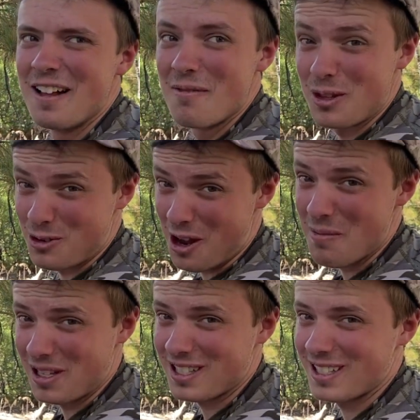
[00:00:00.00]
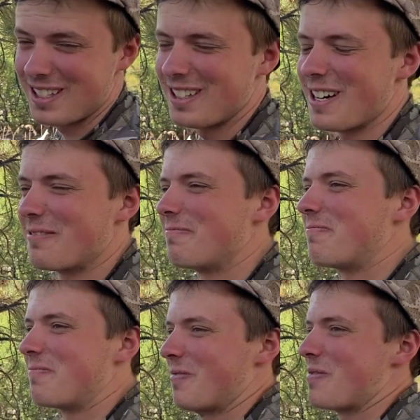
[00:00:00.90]
The trail mix is good though.
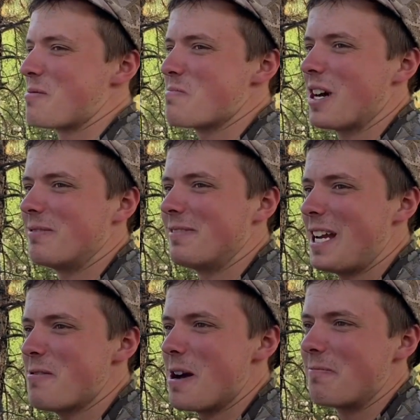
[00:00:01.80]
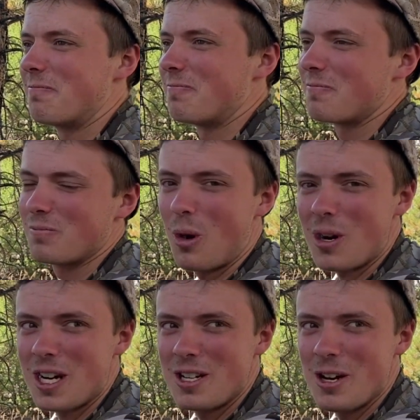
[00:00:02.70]
But anyway, what we're
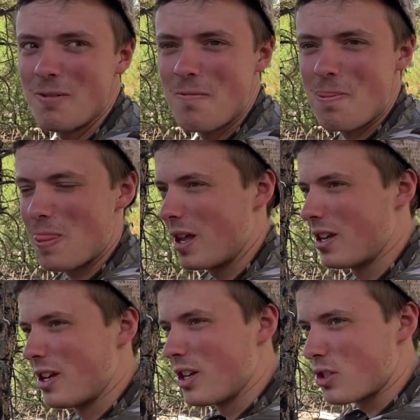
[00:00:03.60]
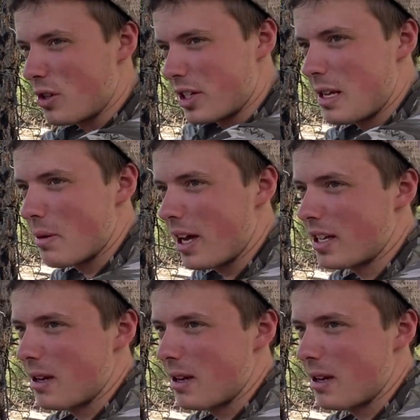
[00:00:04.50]
gonna do is we're gonna keep hiking up